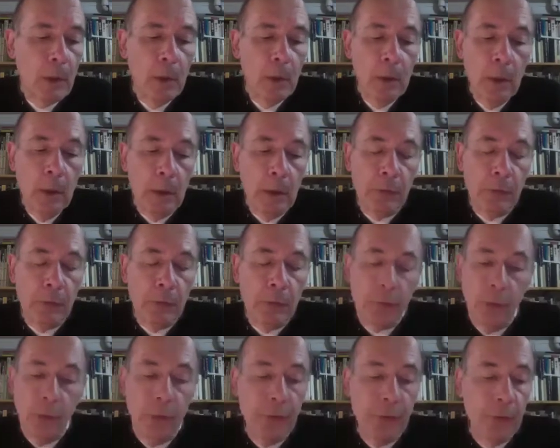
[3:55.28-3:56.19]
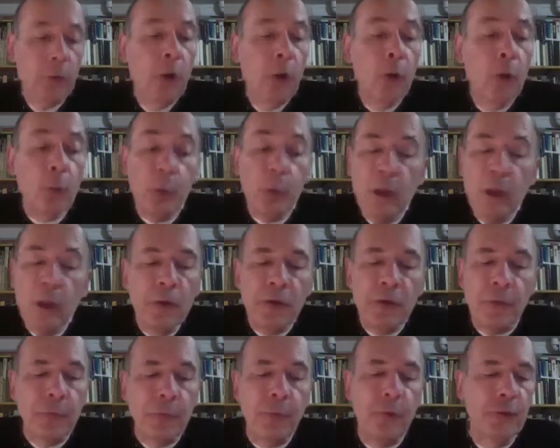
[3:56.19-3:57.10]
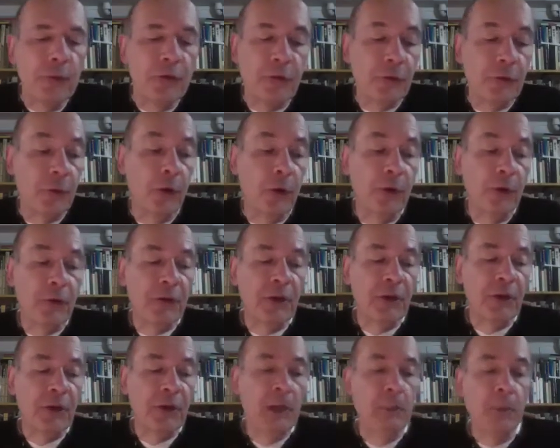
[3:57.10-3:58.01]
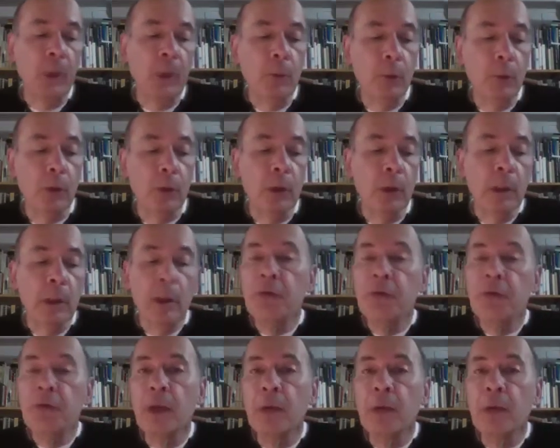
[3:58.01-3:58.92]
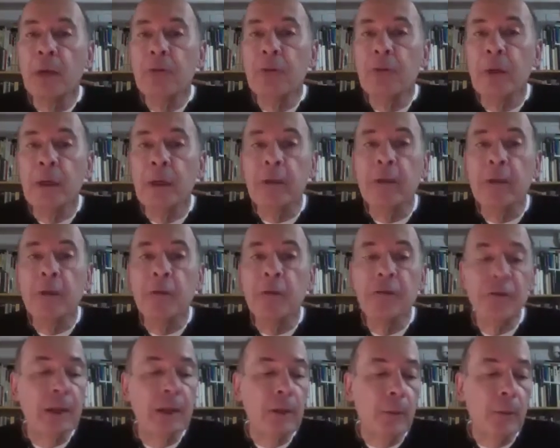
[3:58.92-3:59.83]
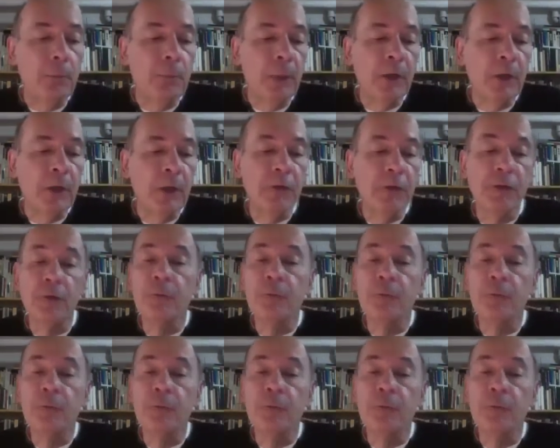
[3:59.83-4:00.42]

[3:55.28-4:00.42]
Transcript: You don't realize at first it's all the same number. It sounds like an extended mix of